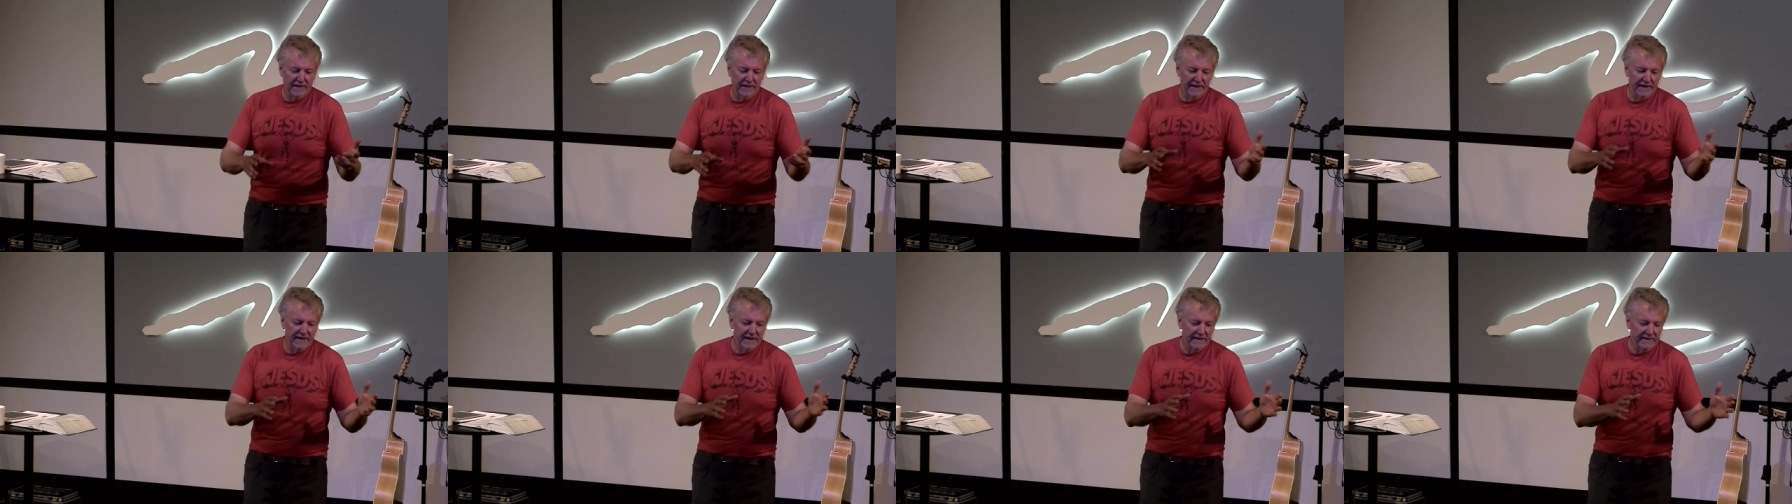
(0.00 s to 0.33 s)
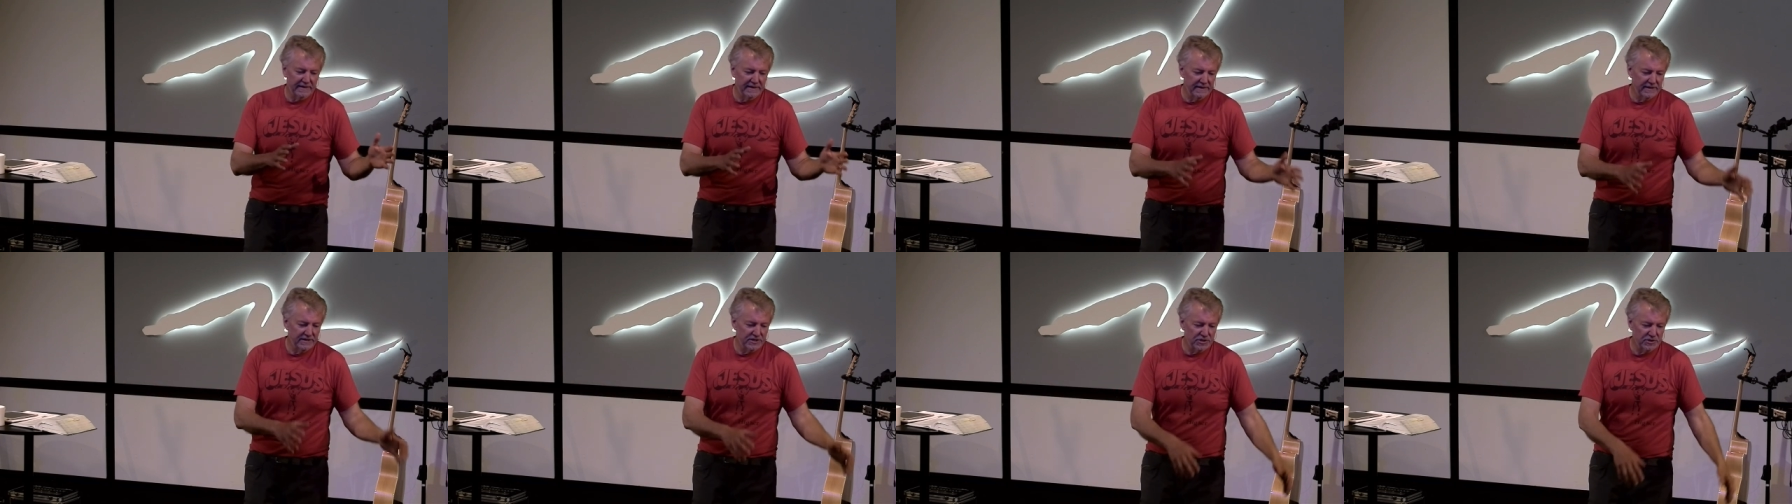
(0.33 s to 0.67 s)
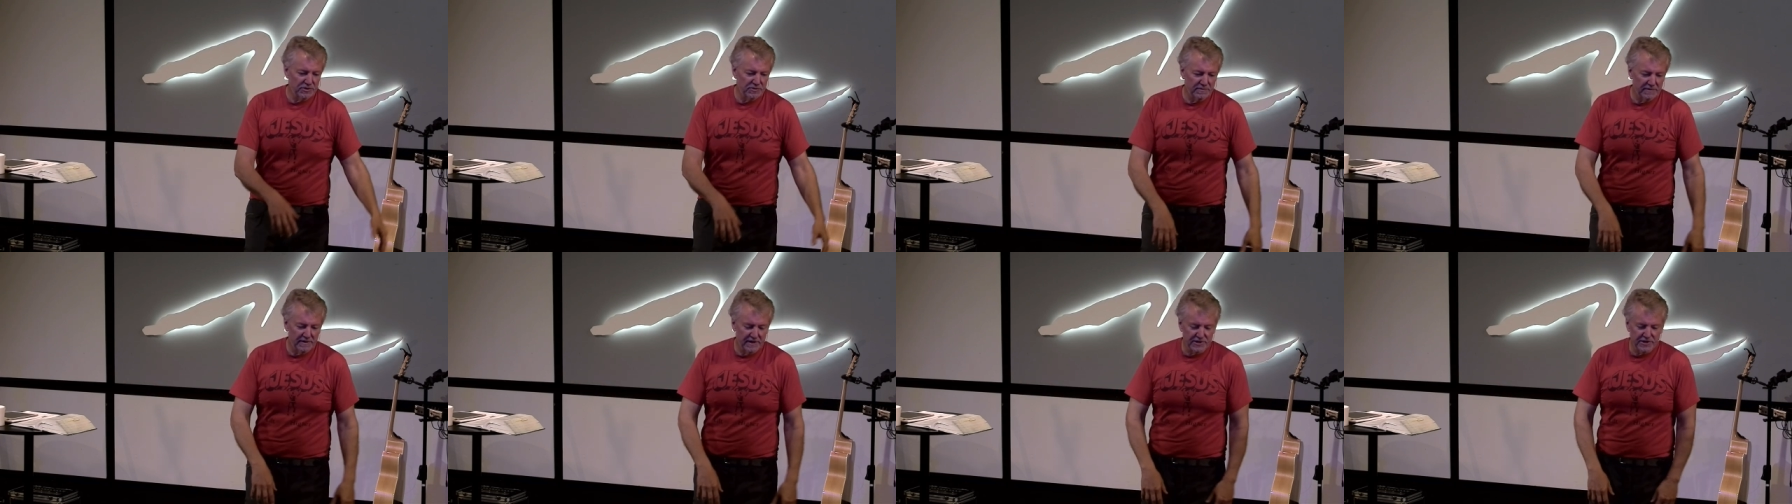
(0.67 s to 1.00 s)
I got the
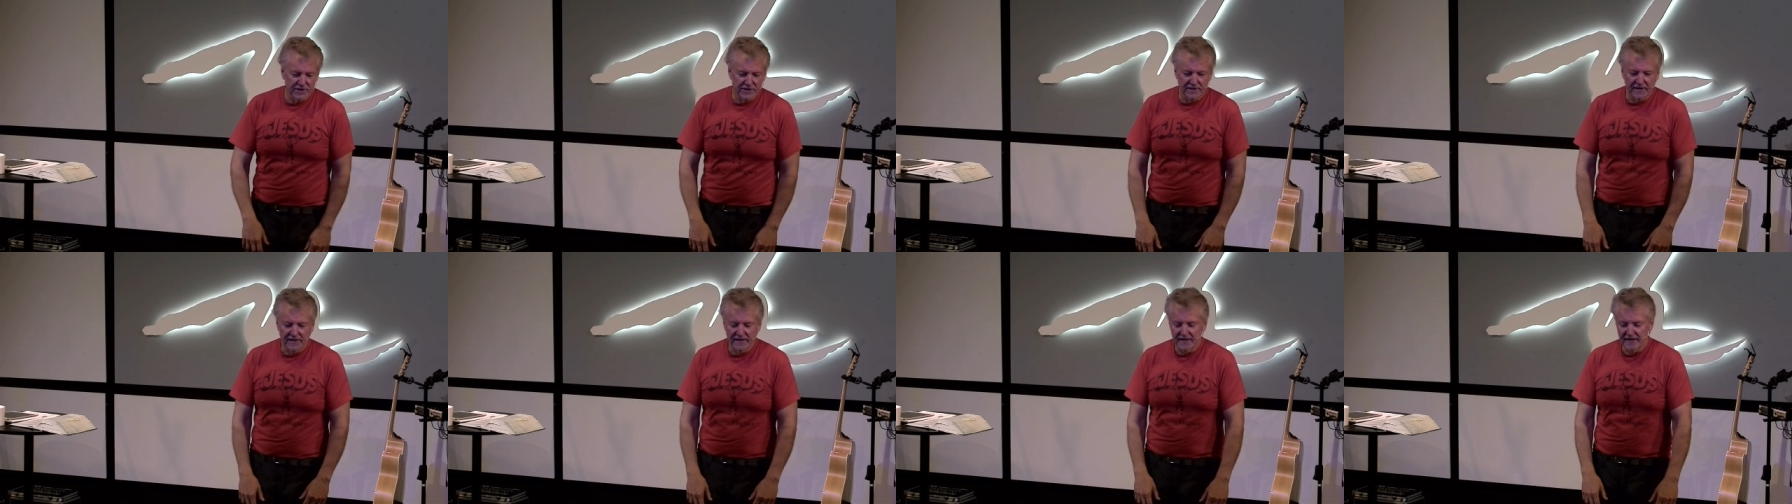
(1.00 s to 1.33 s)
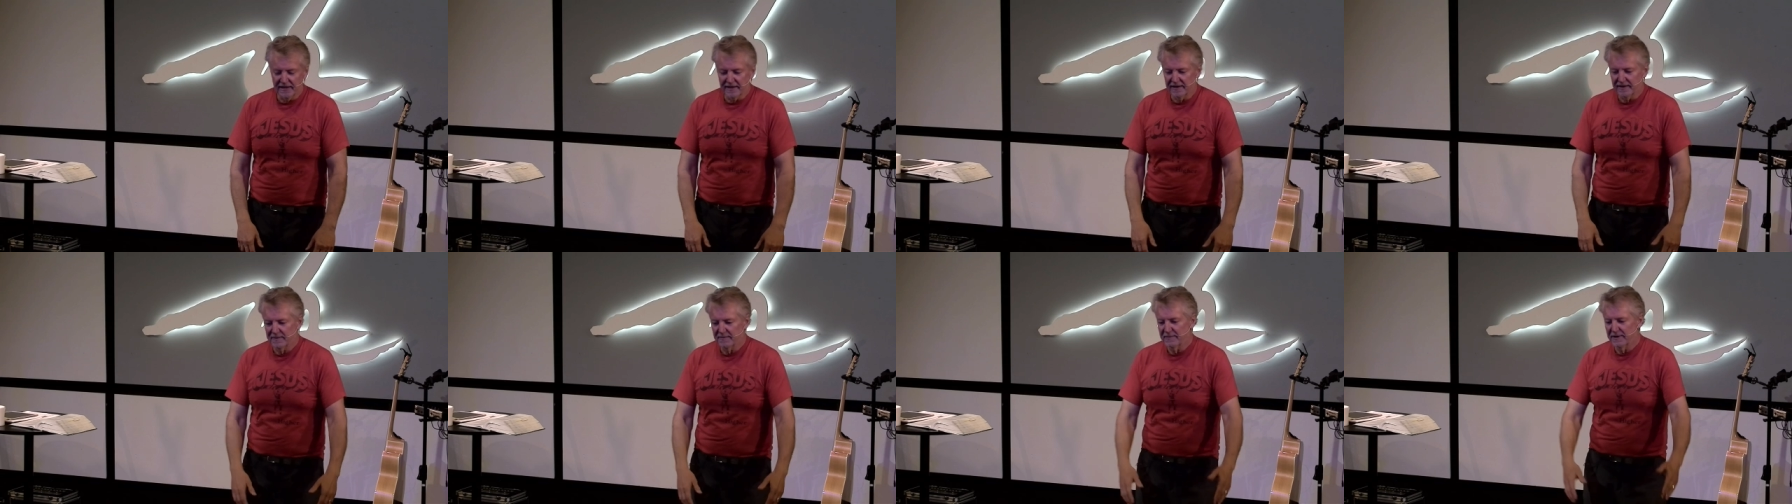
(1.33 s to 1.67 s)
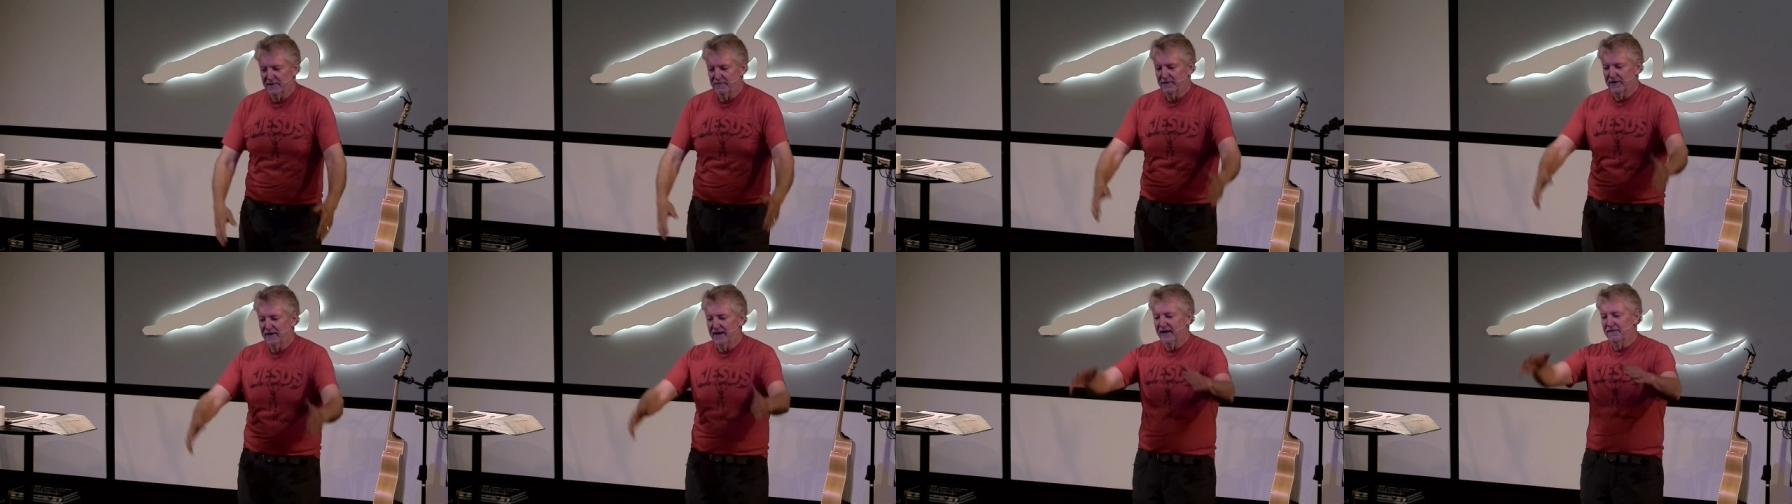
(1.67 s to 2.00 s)
dishwasher in,
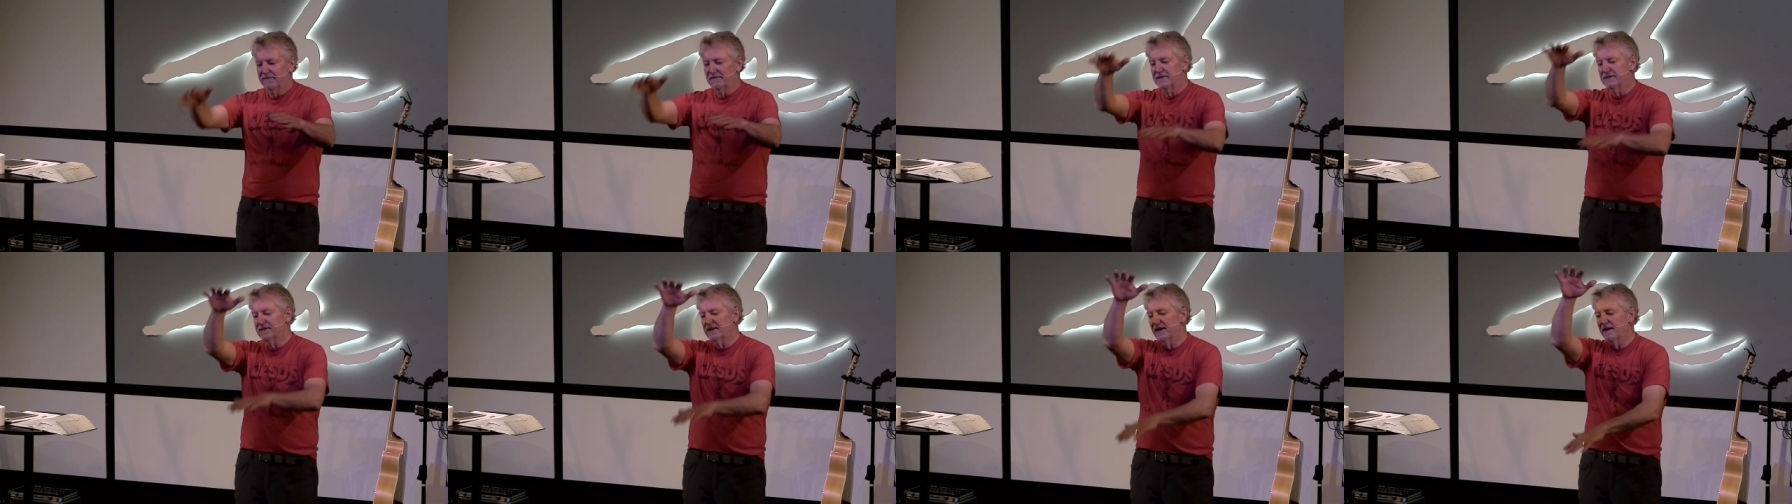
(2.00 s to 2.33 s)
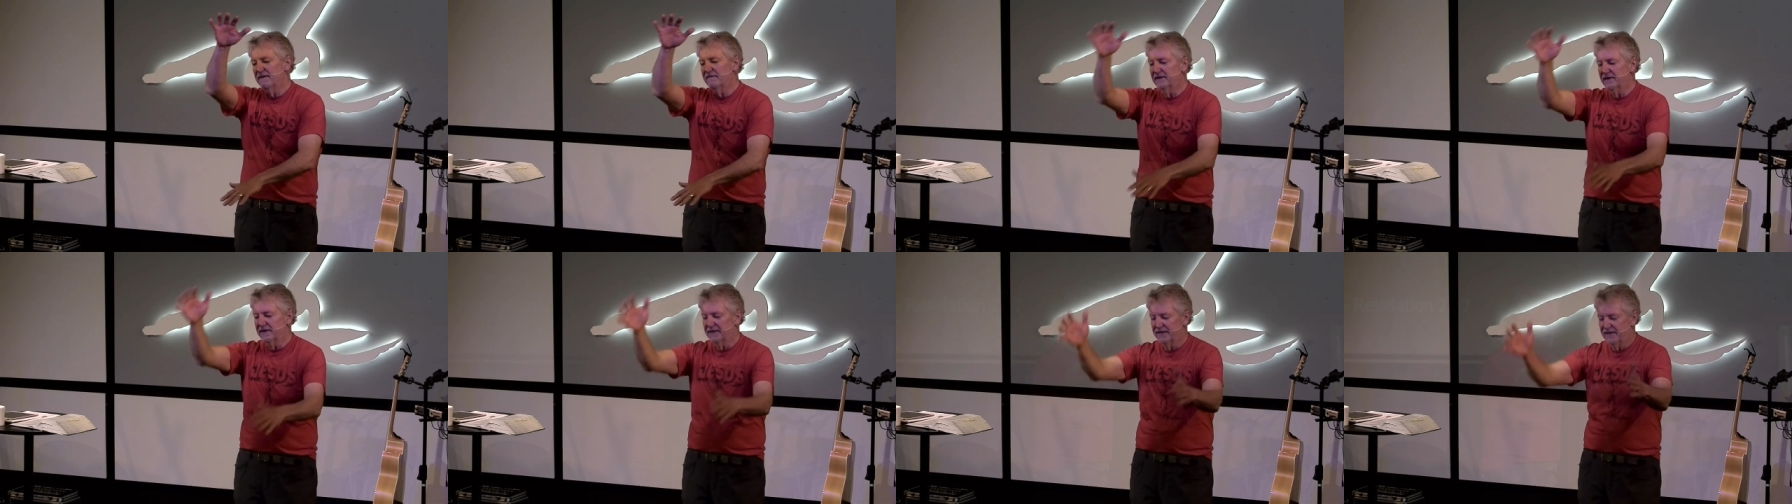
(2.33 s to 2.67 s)
but we have this oven